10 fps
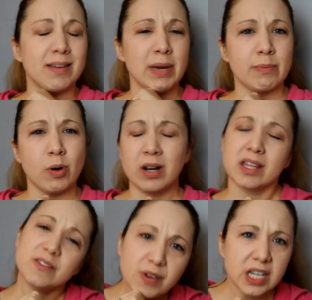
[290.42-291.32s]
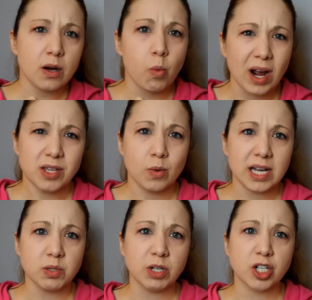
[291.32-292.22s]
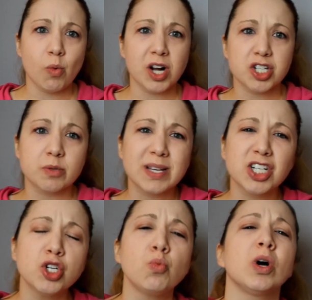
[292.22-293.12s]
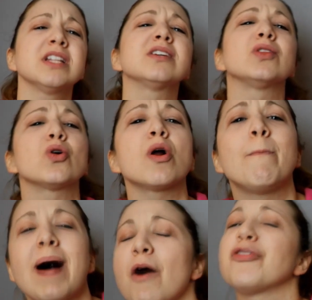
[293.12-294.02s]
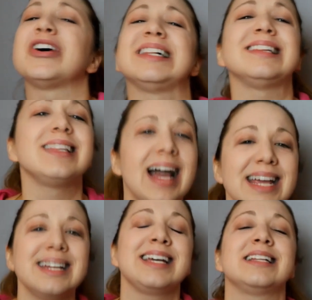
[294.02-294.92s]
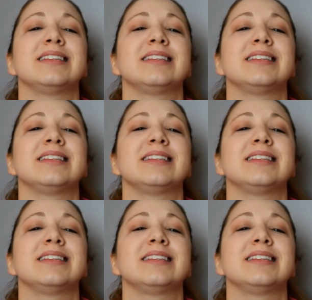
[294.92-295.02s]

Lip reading: the main point of this video, why you guys wanted to watch it, is because you wanted to learn about the Lightning